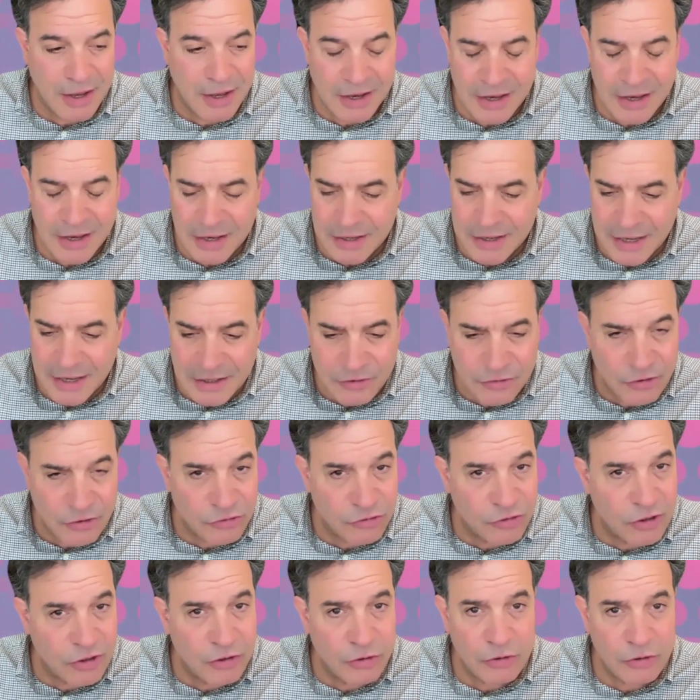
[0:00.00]
get into
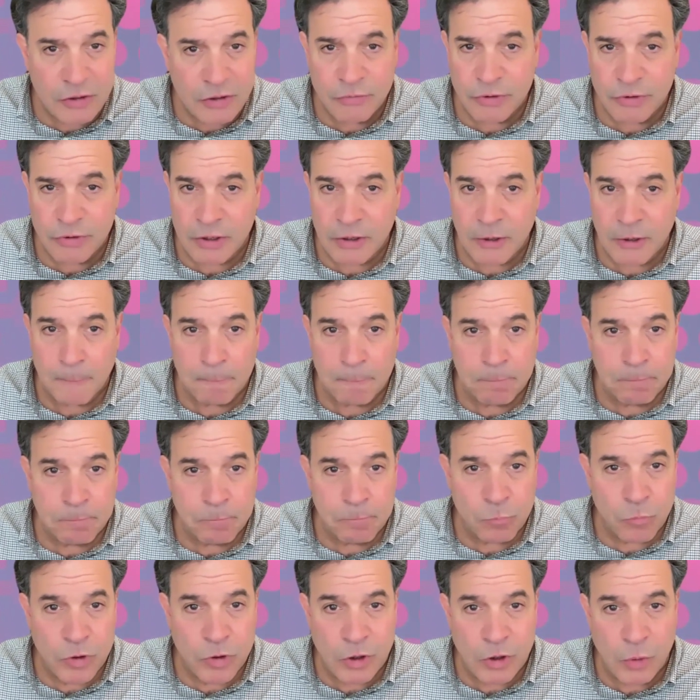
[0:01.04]
senior living.
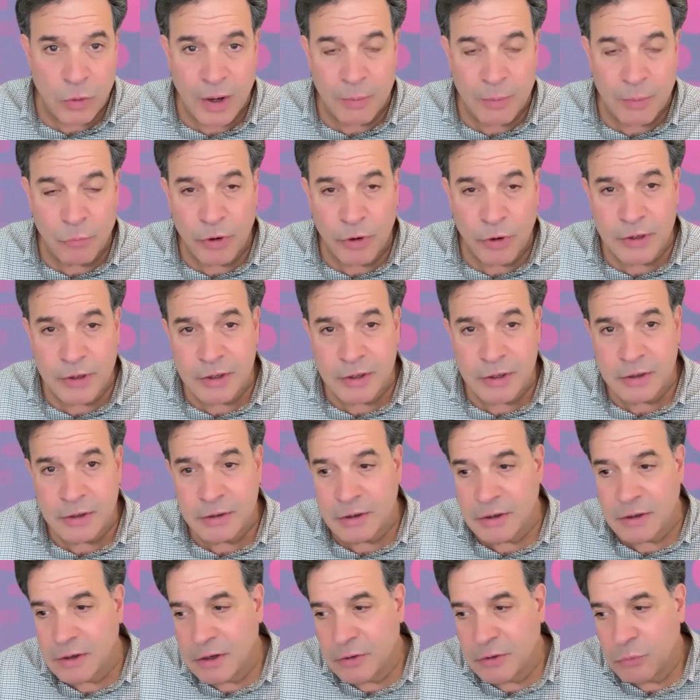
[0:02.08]
You know, I'm working
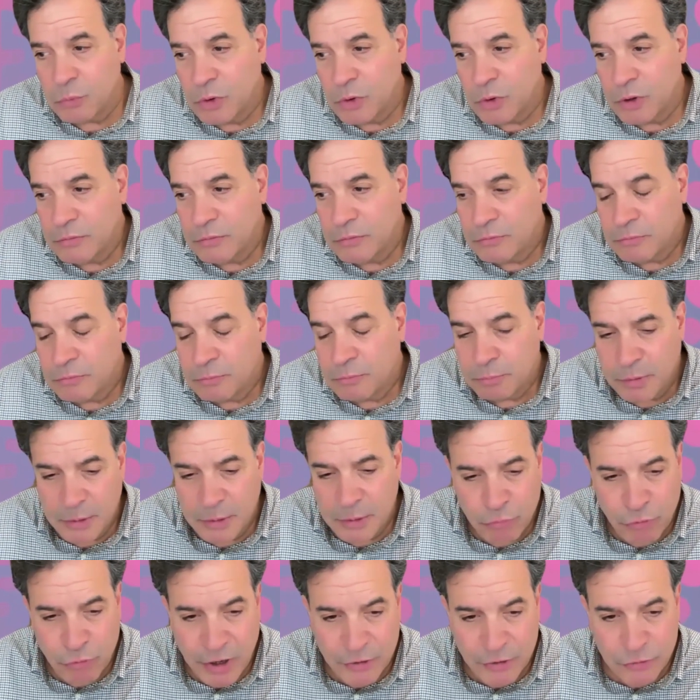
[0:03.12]
on one big
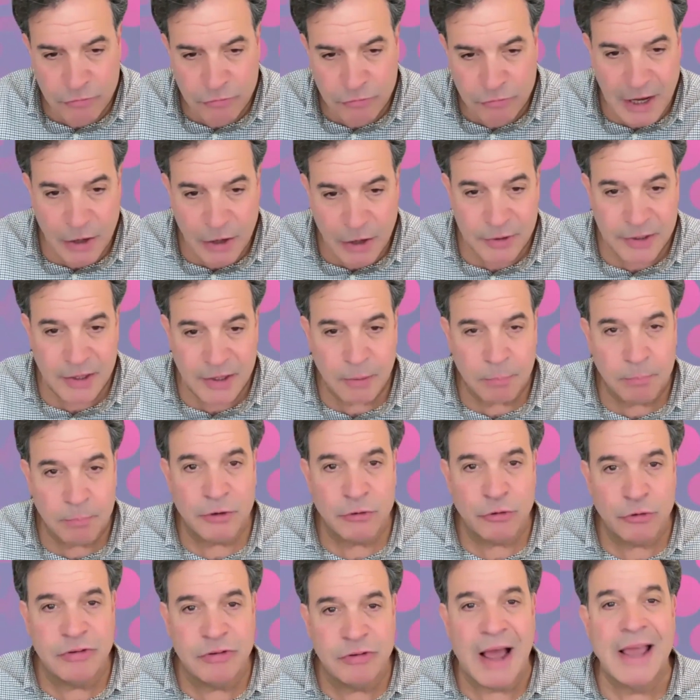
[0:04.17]
project now to get
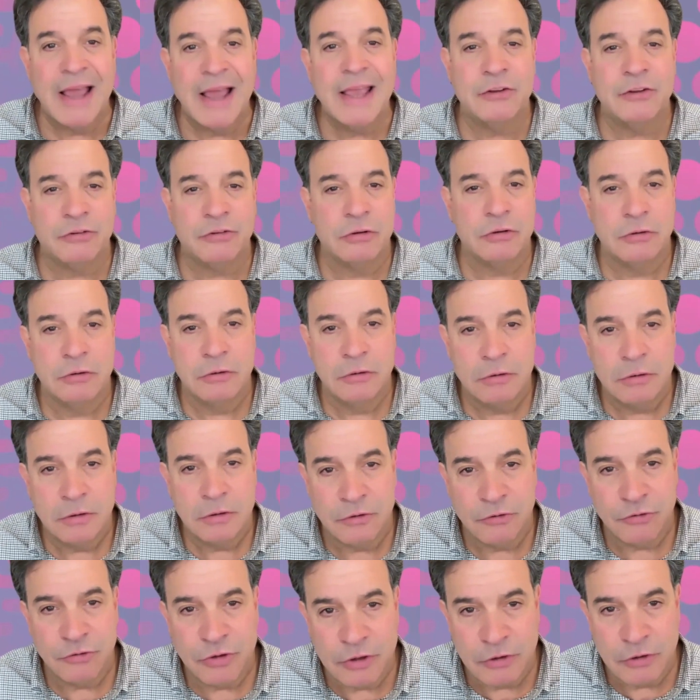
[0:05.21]
better diet in
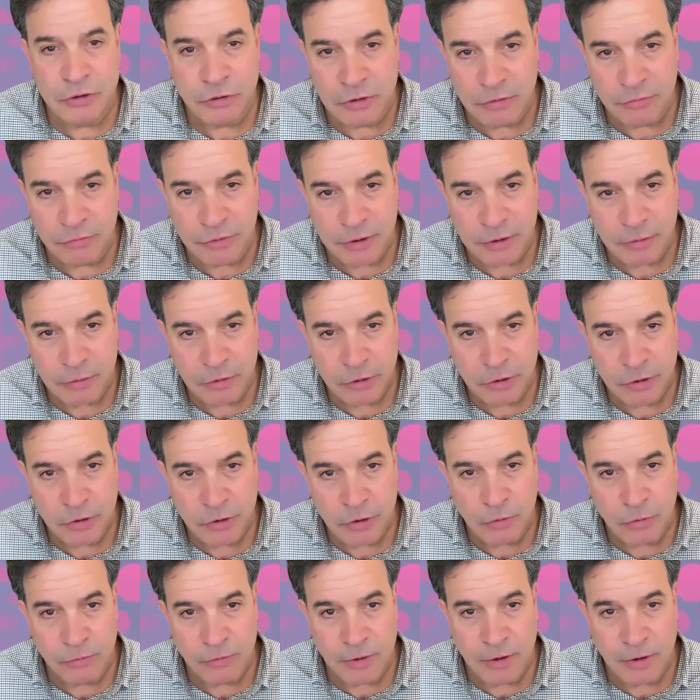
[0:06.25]
senior living. You
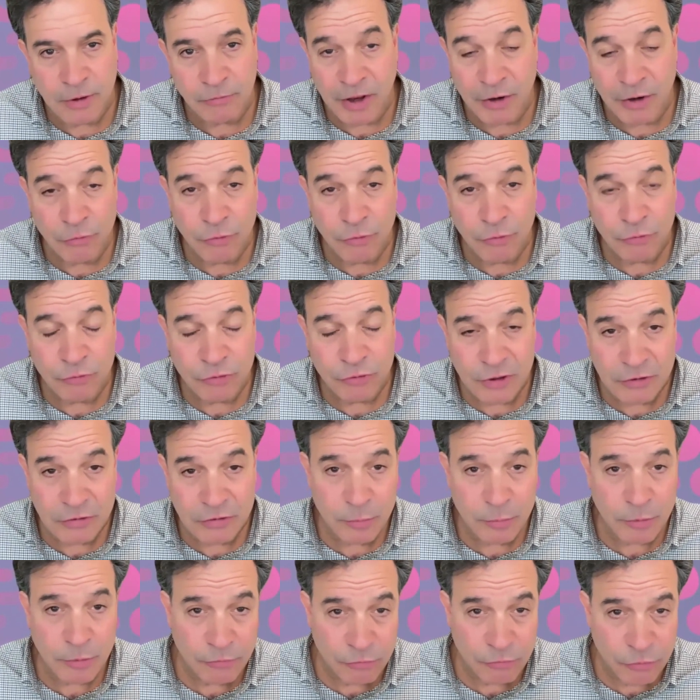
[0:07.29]
know, I don't know if you've seen
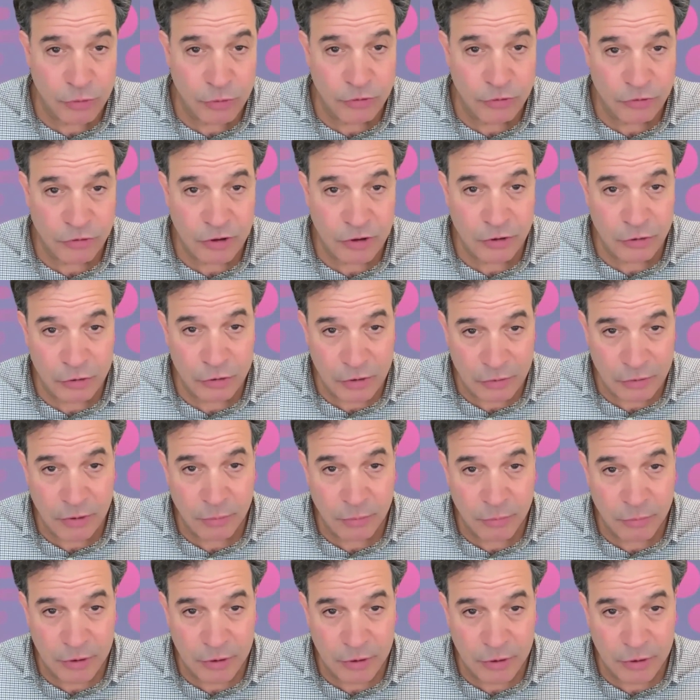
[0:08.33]
some of the food in senior living, but